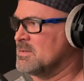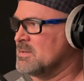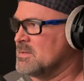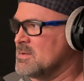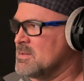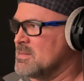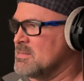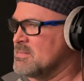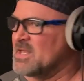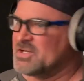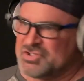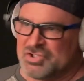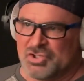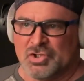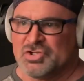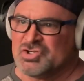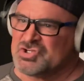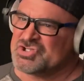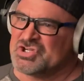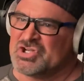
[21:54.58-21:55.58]
that you can
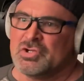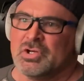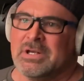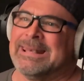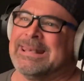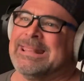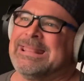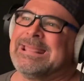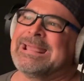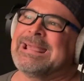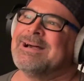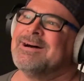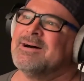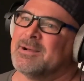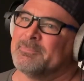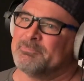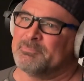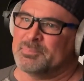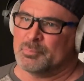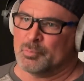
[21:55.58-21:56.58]
still link up
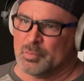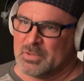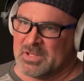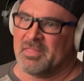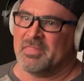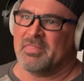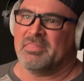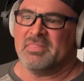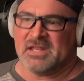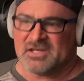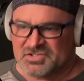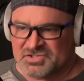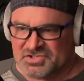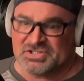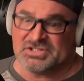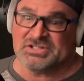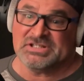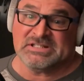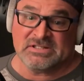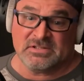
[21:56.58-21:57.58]
with that
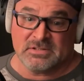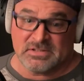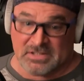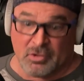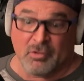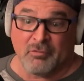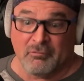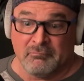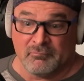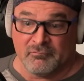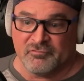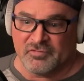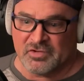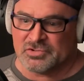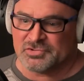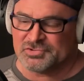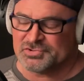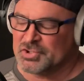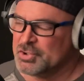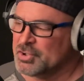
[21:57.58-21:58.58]
still
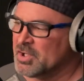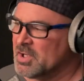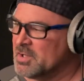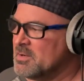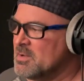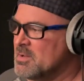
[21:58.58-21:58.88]
feels good.